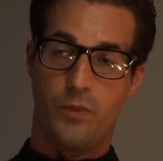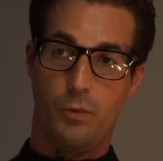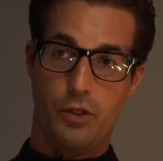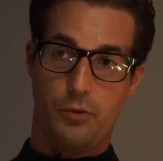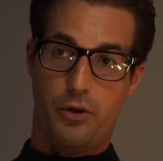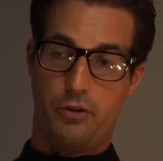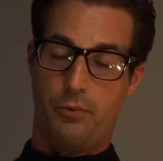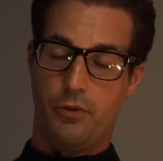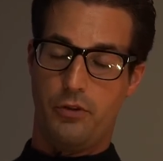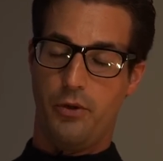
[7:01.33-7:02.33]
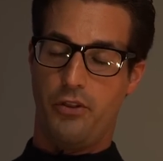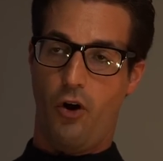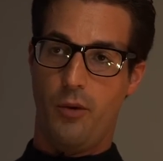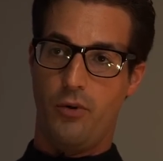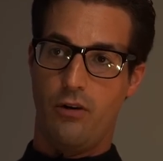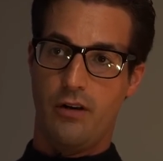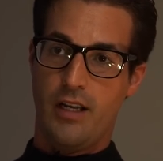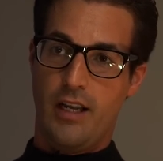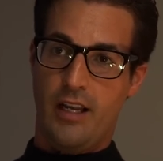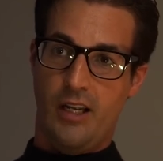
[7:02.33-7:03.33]
Once you put the armor on,
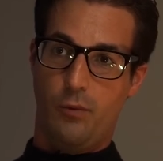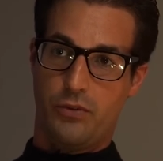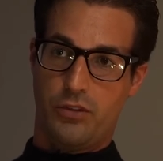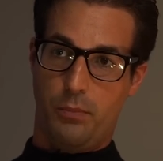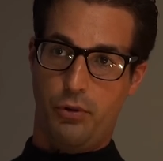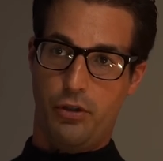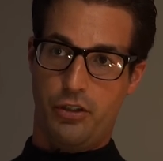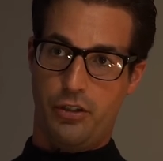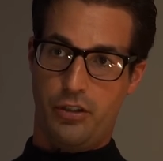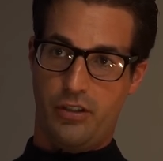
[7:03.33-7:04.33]
it wants to push your